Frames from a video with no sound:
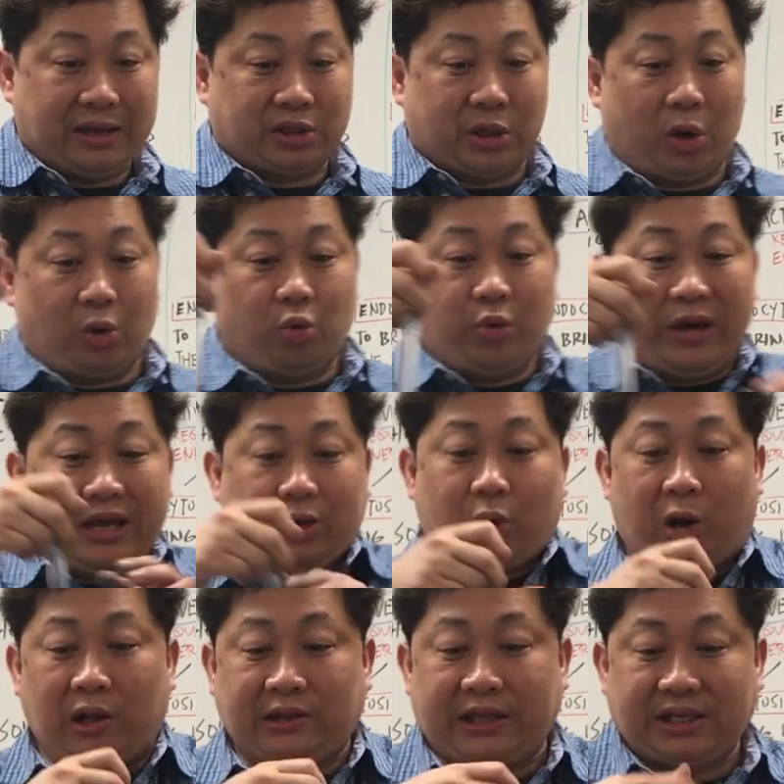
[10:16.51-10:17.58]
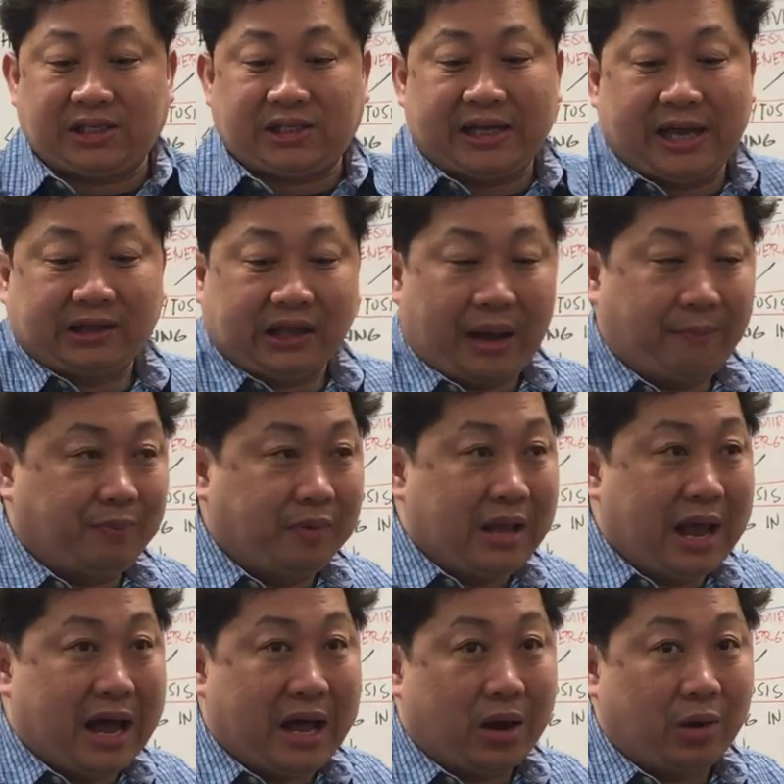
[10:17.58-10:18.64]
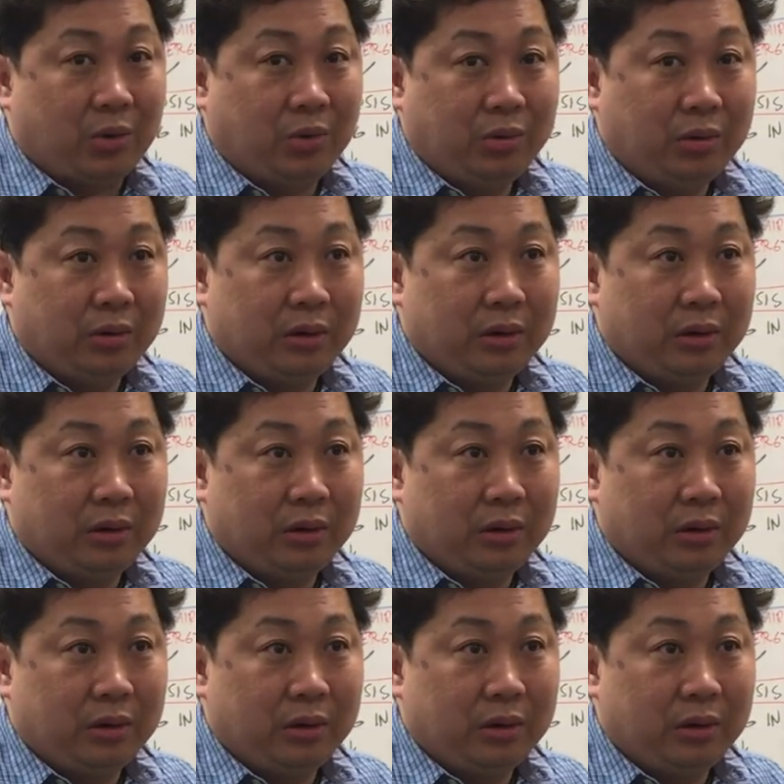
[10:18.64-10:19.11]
So we call this setup now